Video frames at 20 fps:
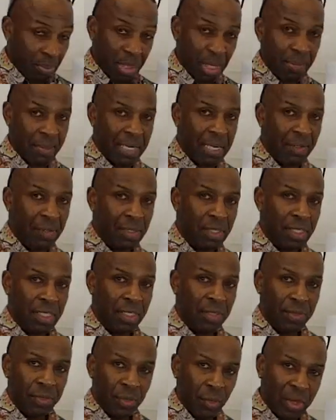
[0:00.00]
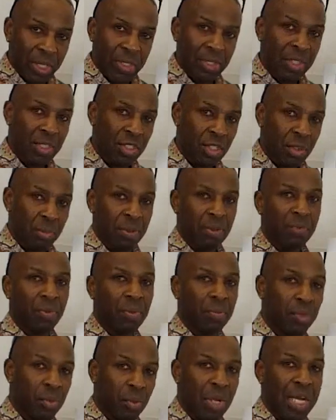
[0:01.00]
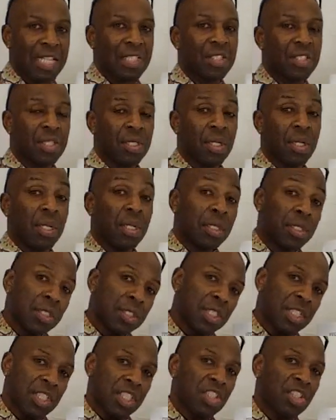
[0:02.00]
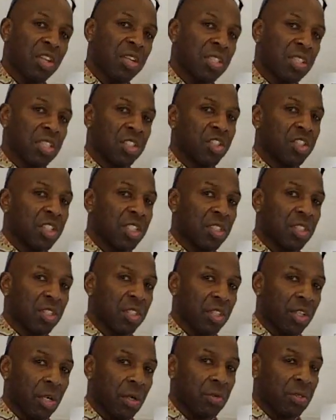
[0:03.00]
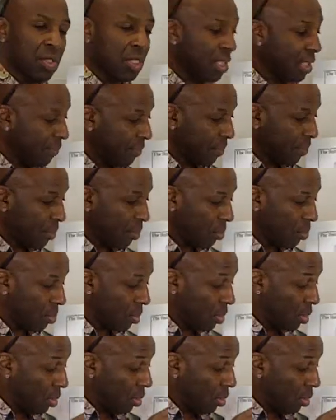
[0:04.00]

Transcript: primarily the wind is coming from the west, because this site is near to the coast of Liverpool.